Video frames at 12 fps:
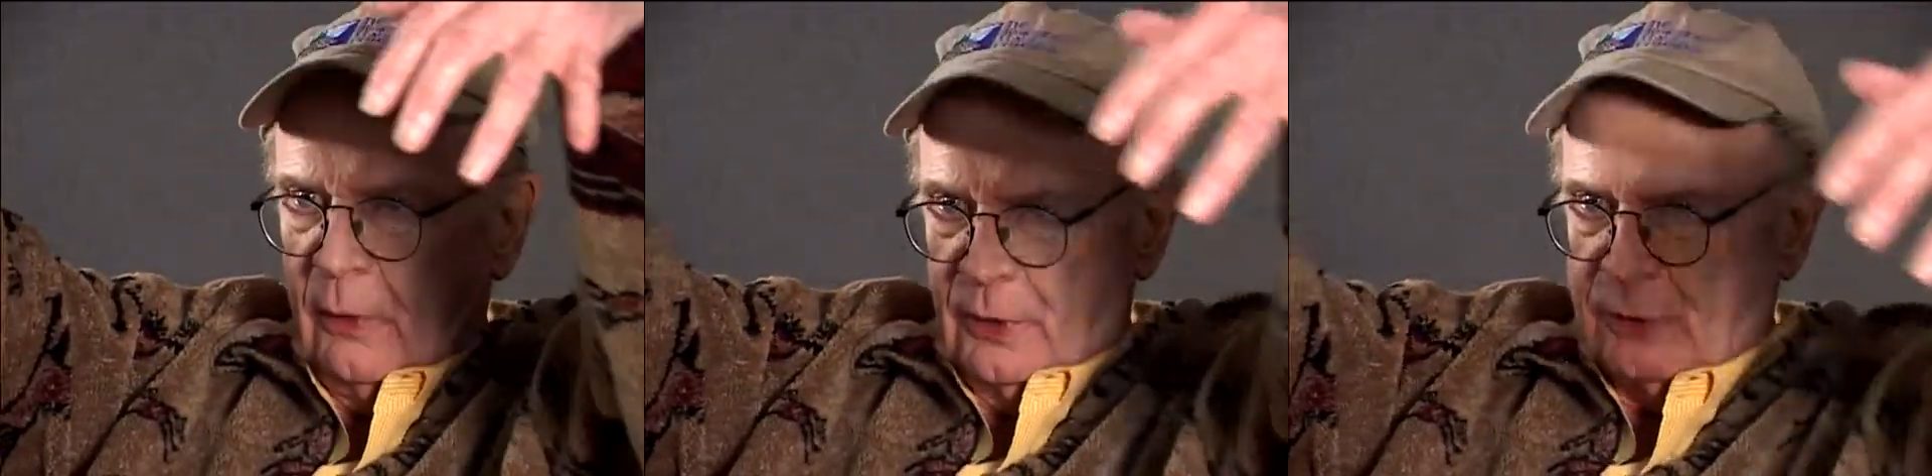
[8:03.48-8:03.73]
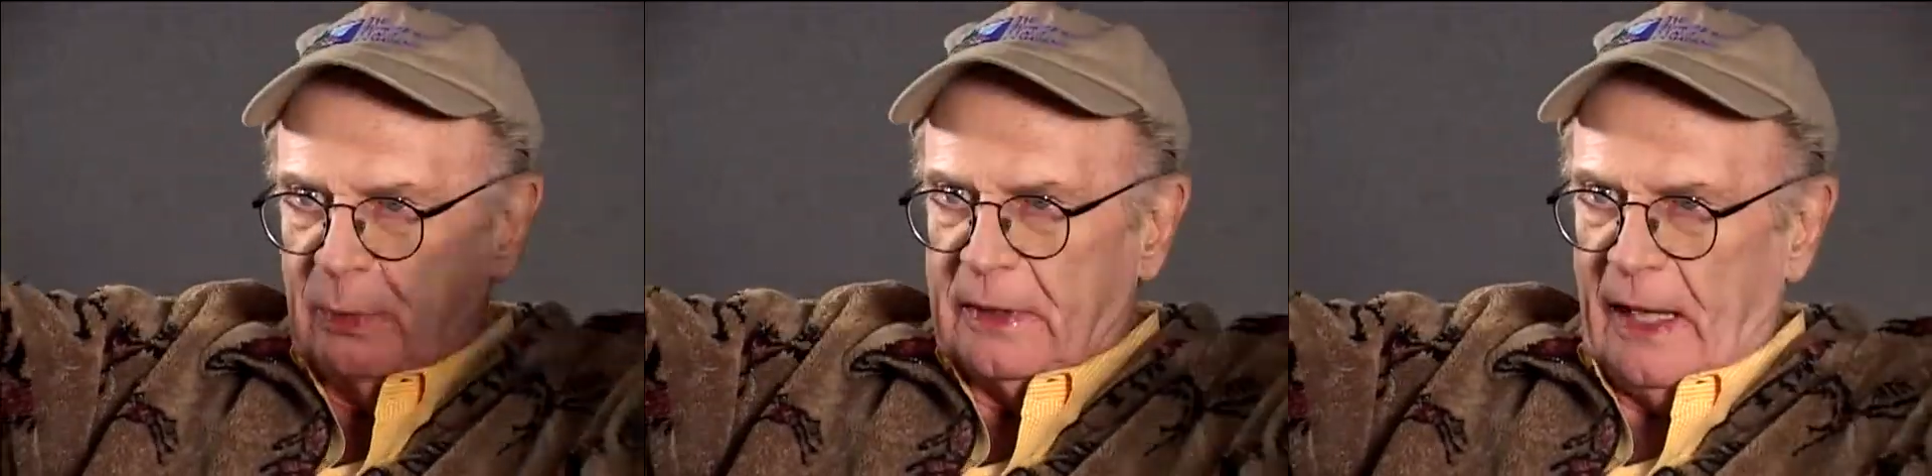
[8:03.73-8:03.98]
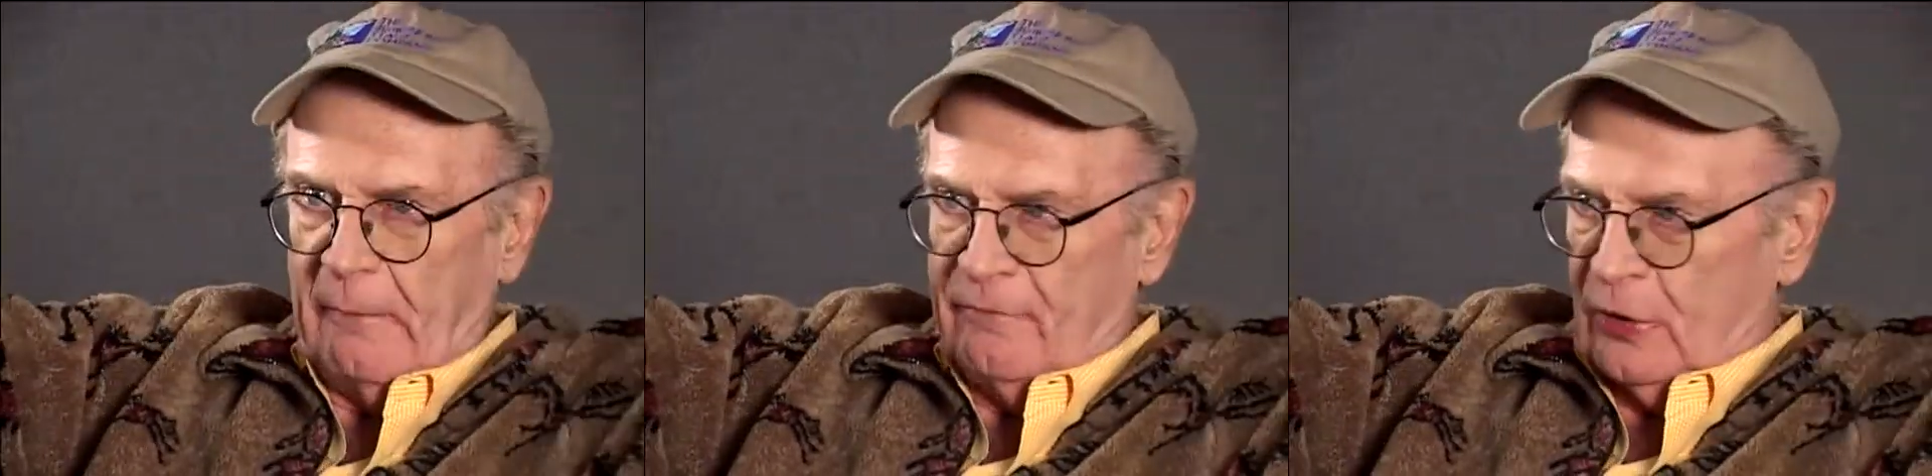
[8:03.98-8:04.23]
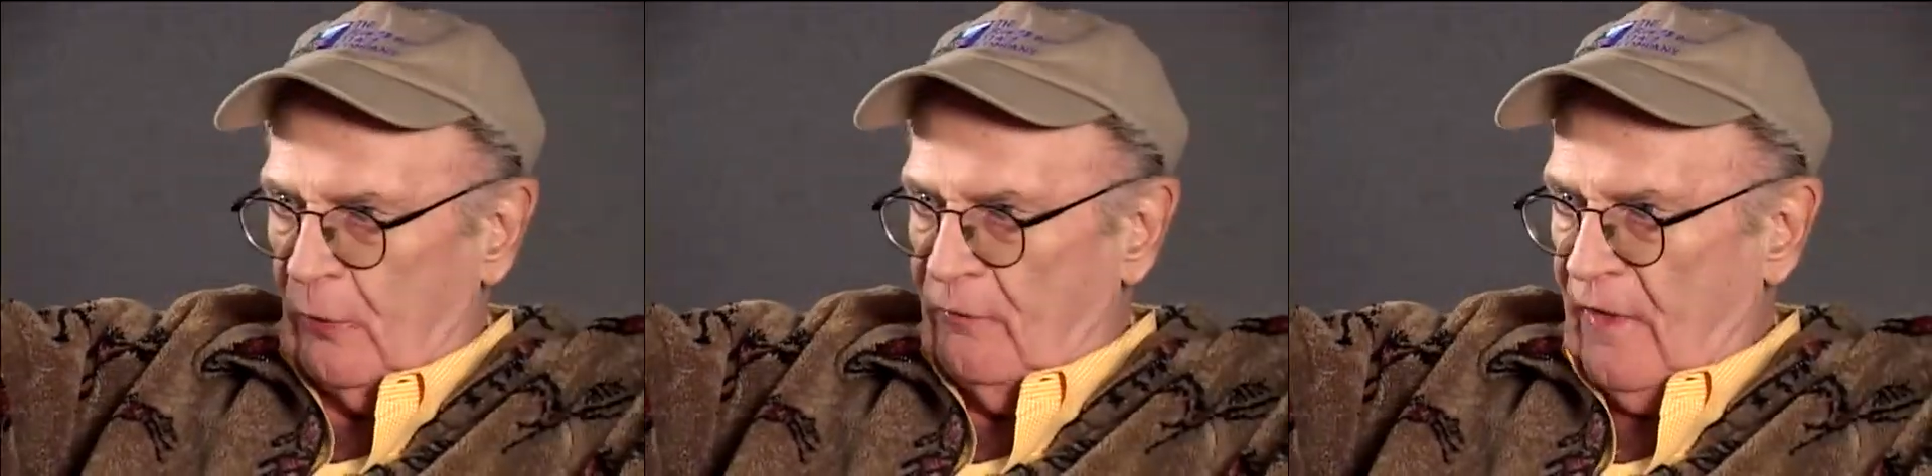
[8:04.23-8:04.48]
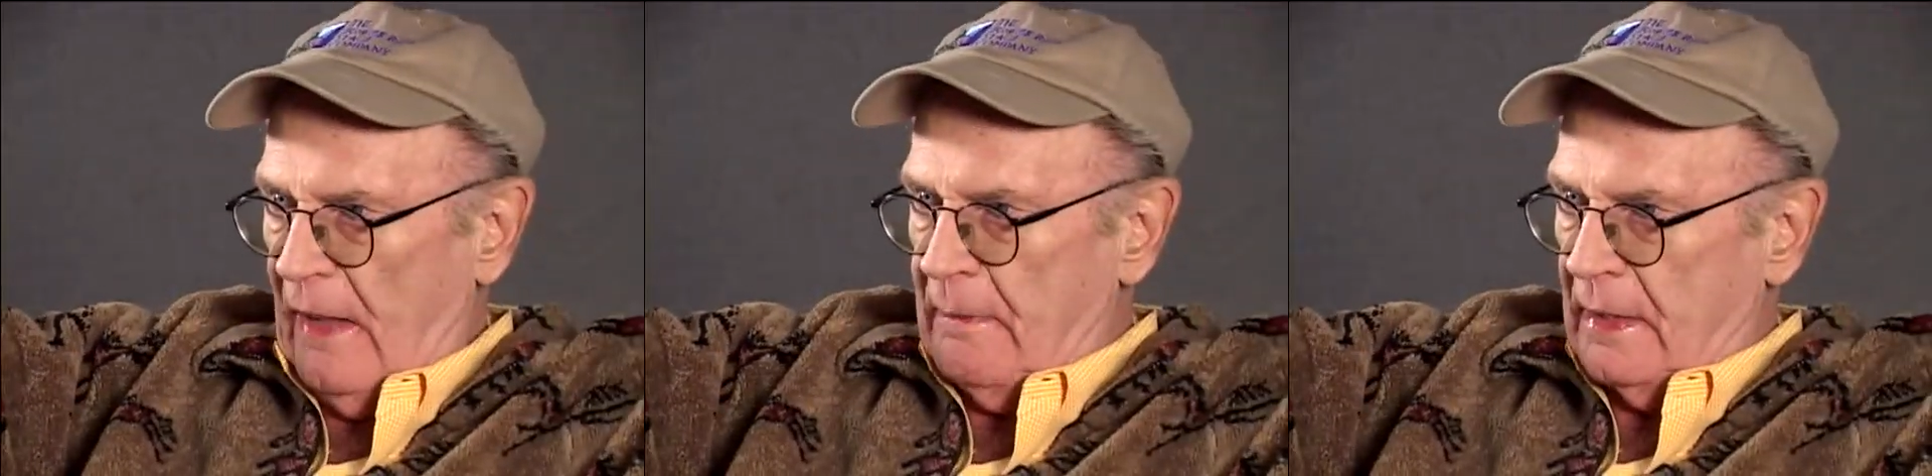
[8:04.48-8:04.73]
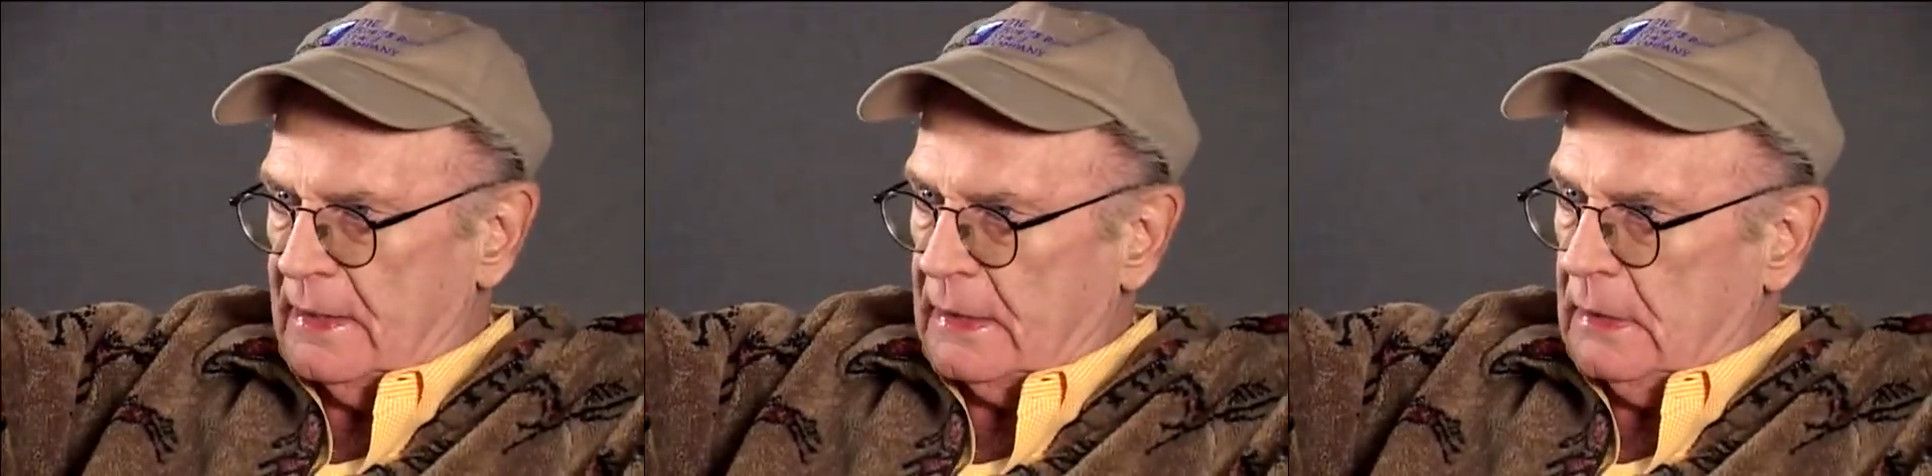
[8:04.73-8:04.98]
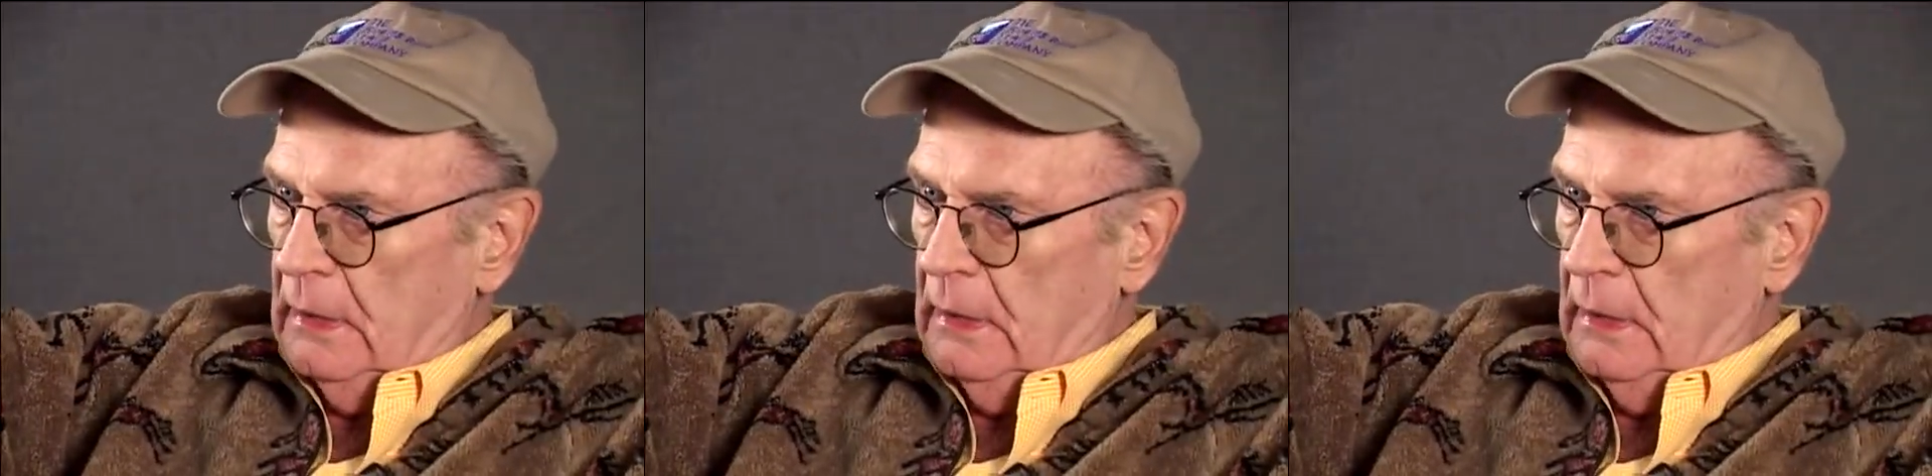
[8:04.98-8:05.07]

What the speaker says: which became so famous,